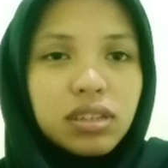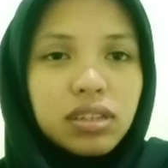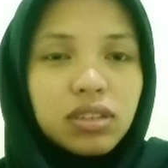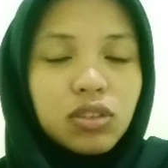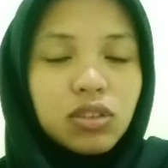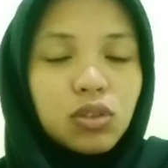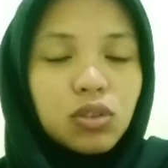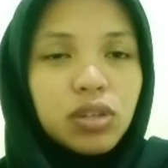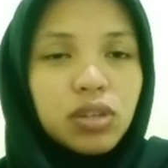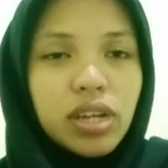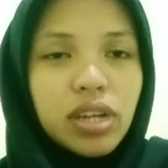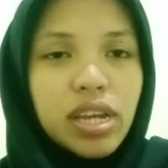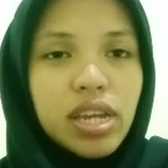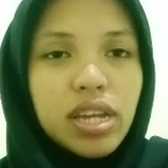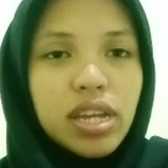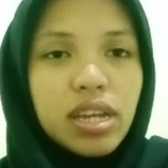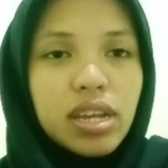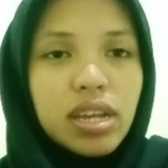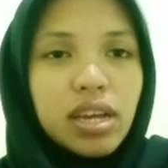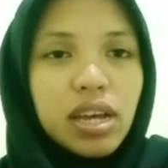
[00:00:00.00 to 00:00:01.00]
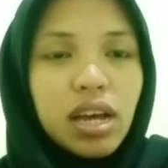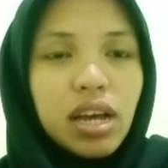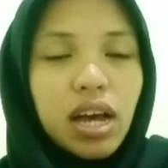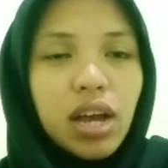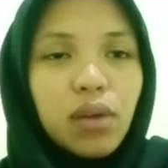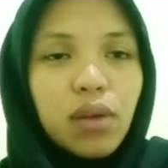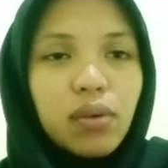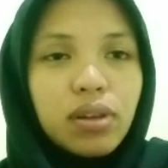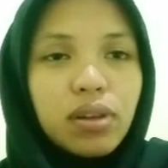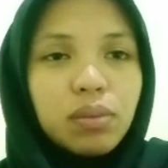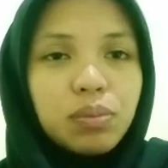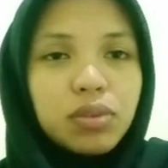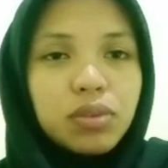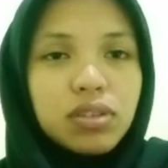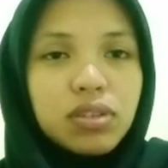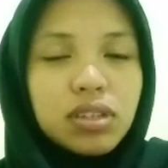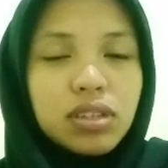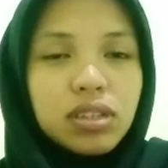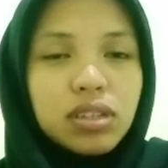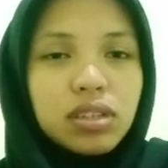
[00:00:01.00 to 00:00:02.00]
Today, I will
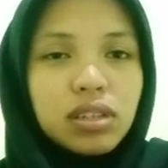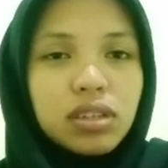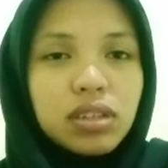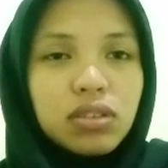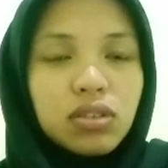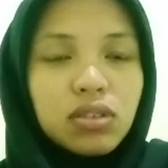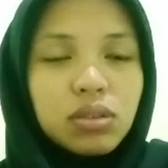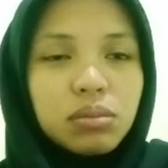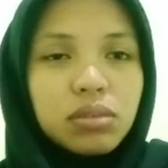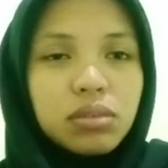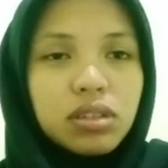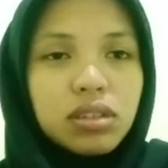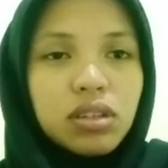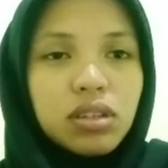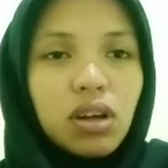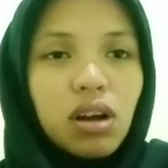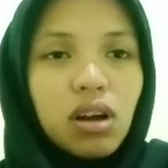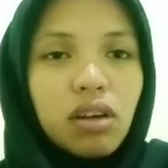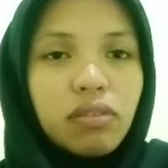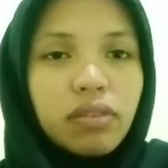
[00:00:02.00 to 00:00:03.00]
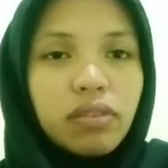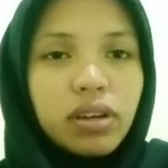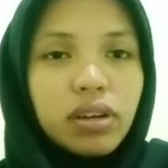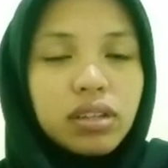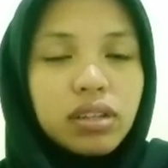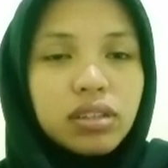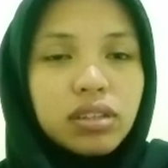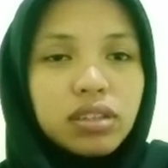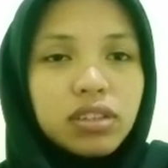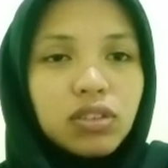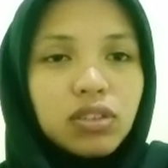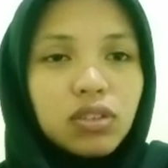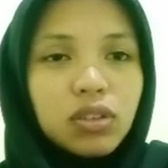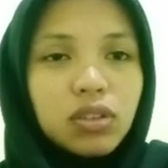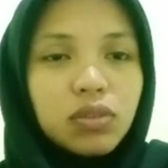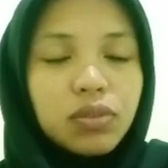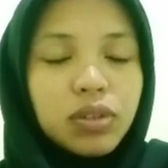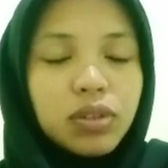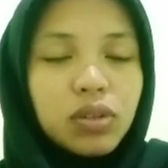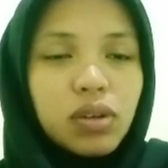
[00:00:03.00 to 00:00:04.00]
present a summary of an
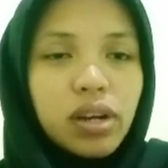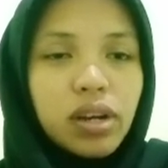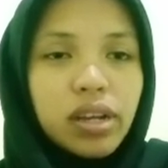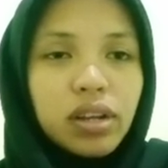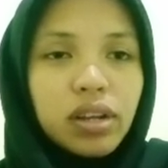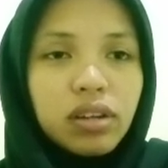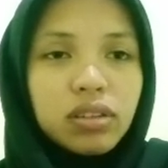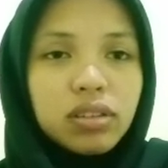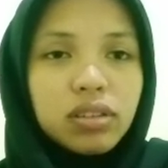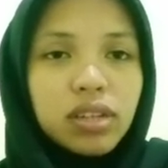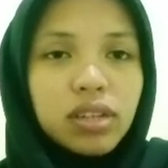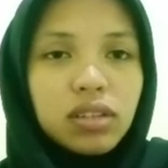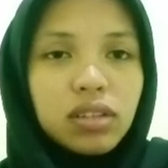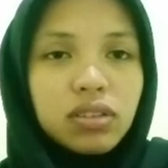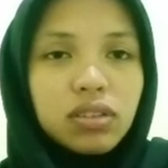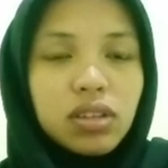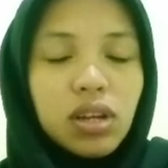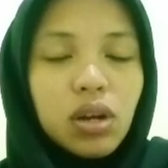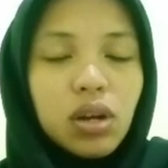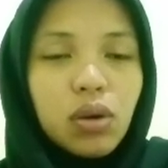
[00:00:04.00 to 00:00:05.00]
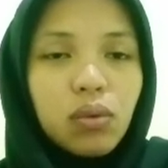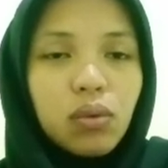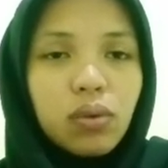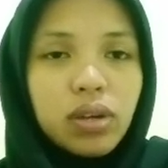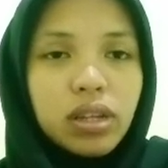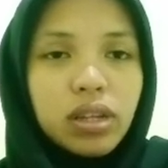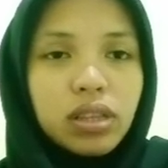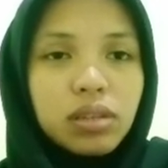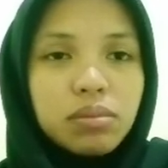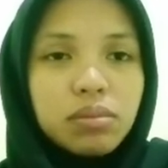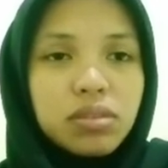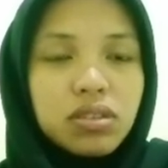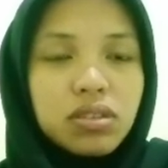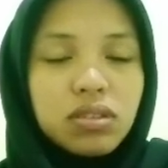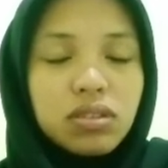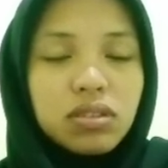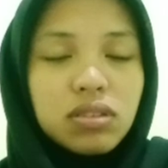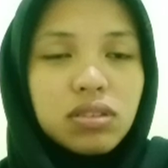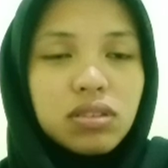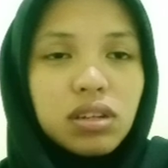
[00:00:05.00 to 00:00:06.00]
interview I conducted with
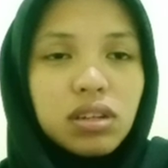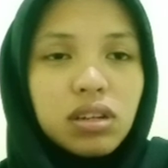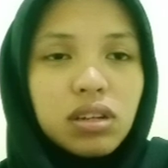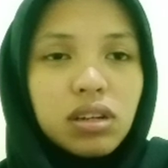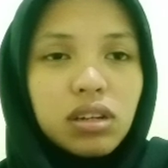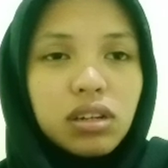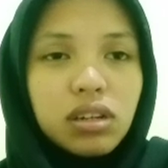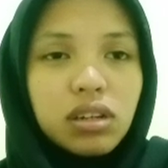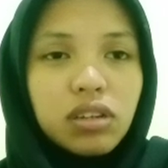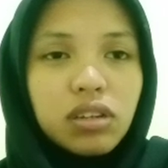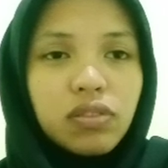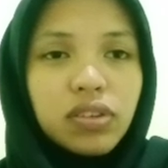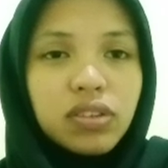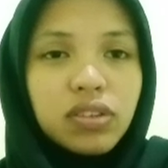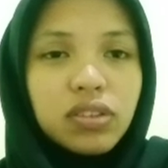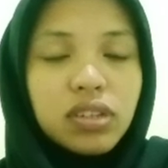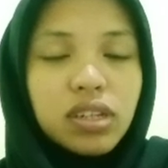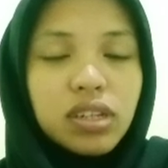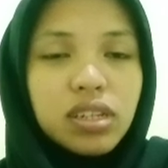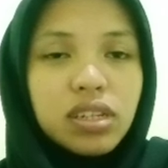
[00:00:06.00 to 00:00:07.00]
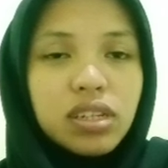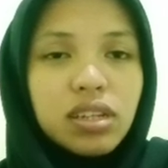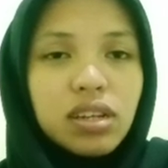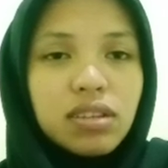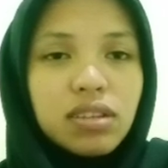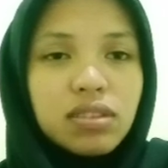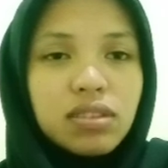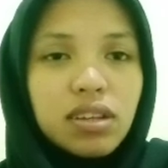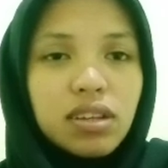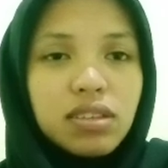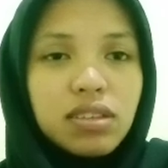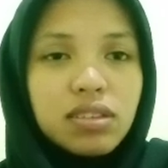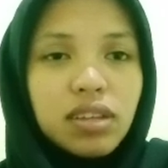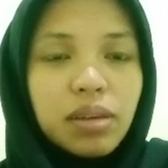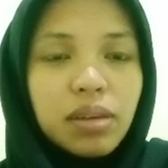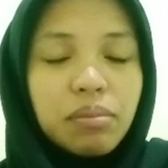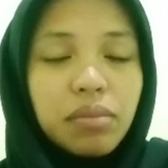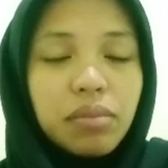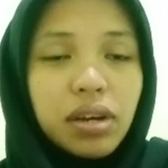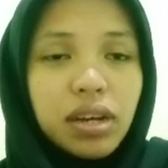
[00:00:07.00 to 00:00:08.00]
Miss Fajrani
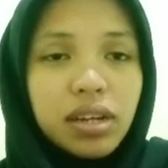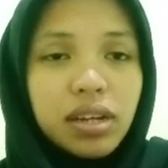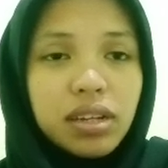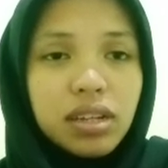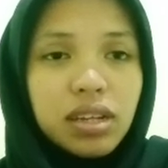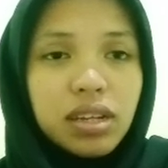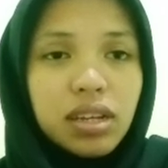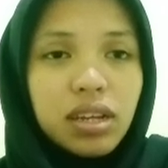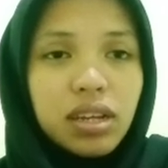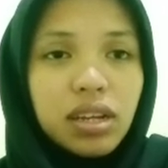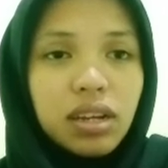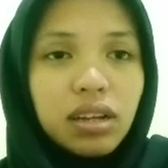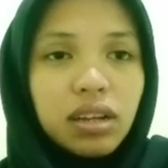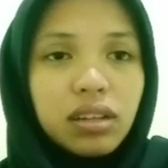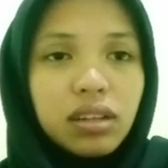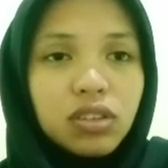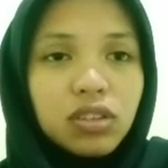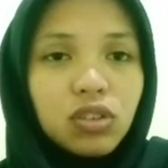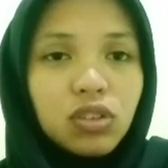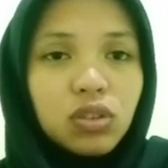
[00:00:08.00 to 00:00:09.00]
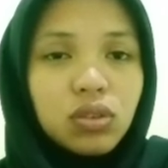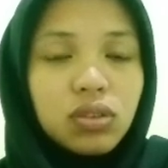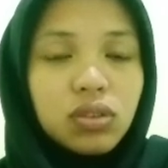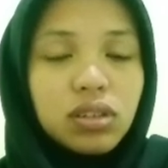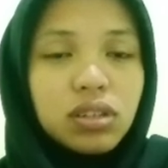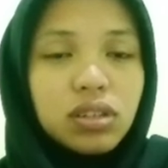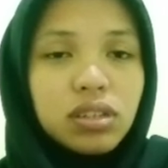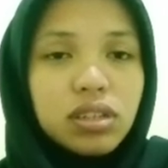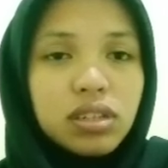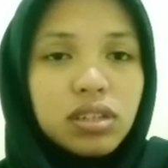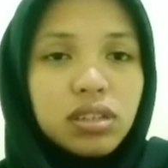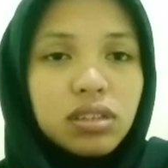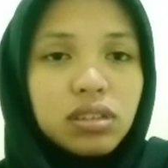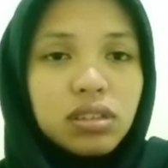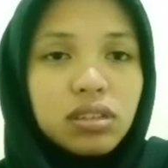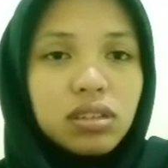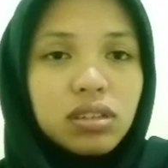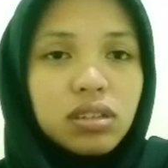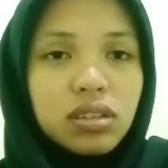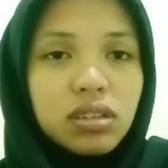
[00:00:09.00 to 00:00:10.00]
SSMA, a lecturer in
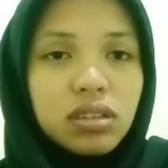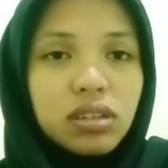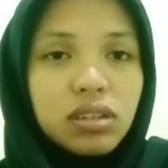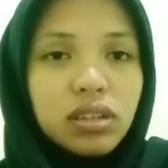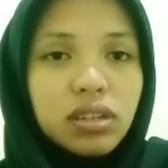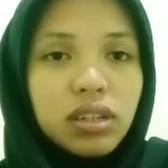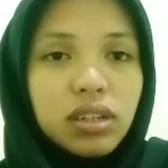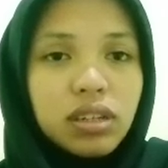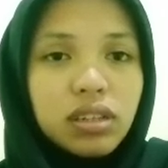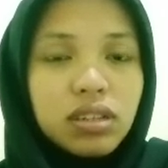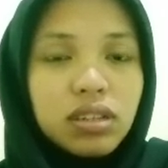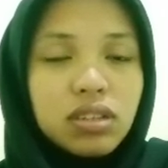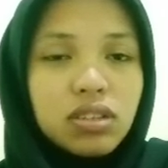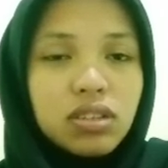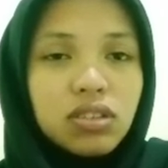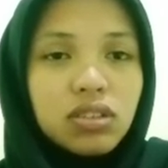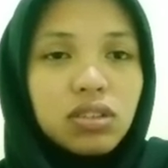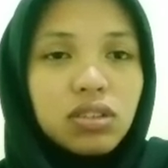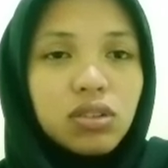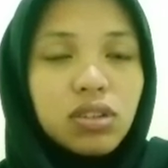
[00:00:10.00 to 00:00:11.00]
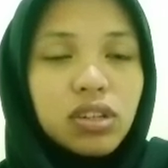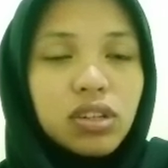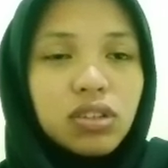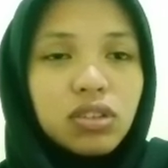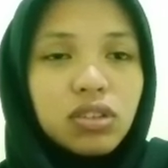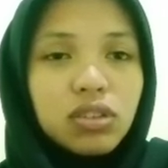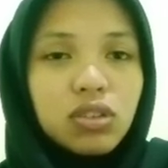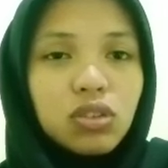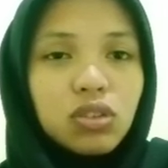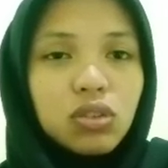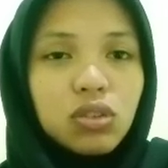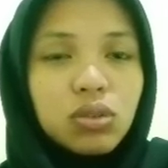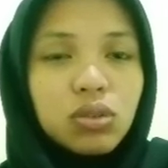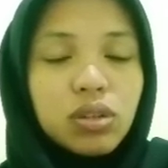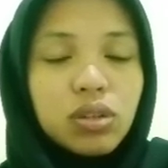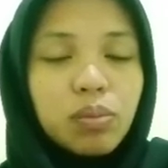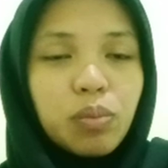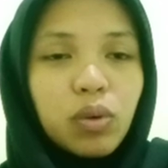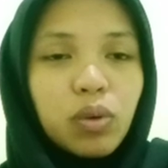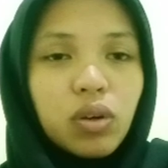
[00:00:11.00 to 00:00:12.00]
the English Education
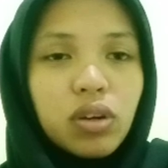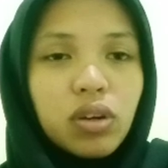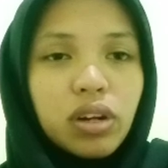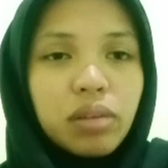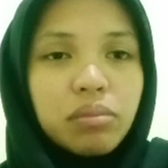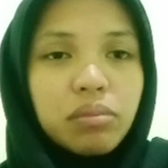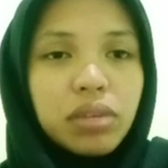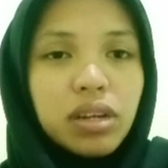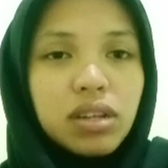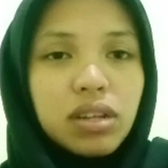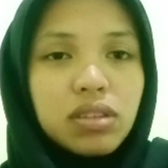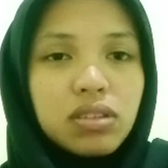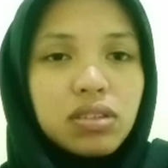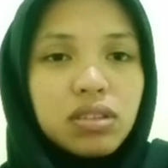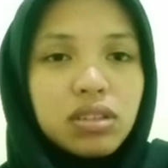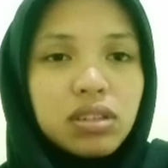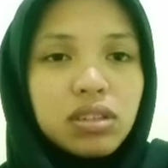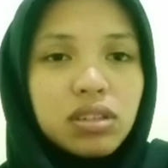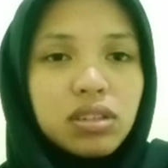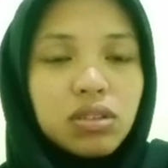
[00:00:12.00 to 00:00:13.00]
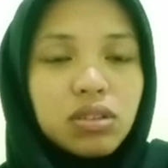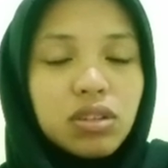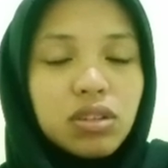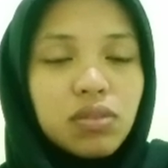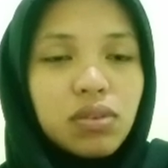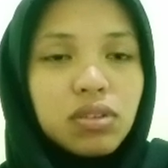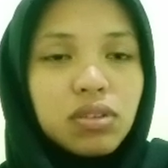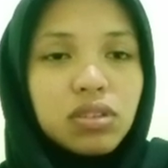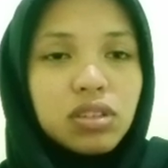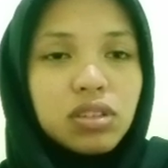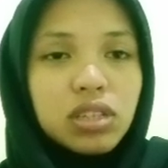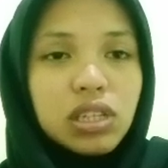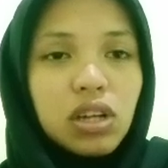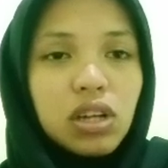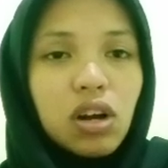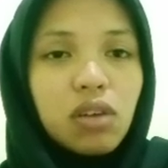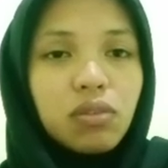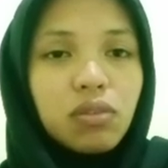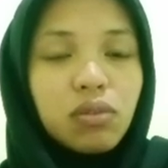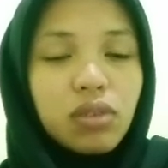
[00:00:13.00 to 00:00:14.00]
Study Program at the University
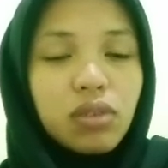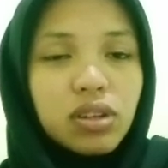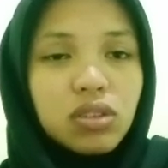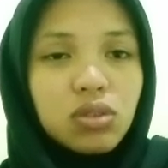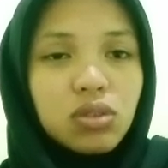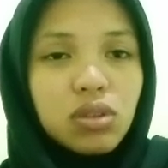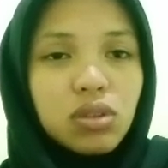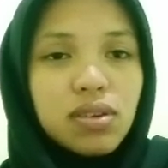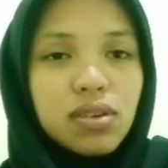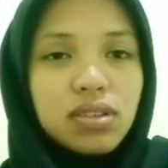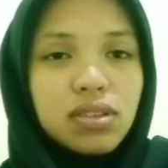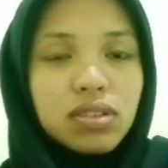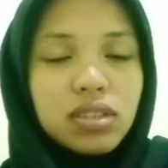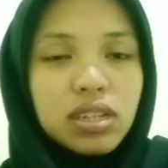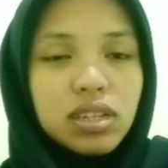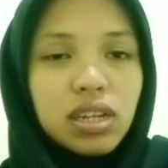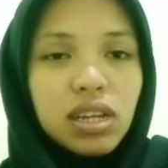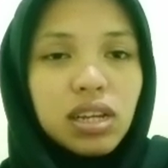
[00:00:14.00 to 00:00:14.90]
of West Sulawesi.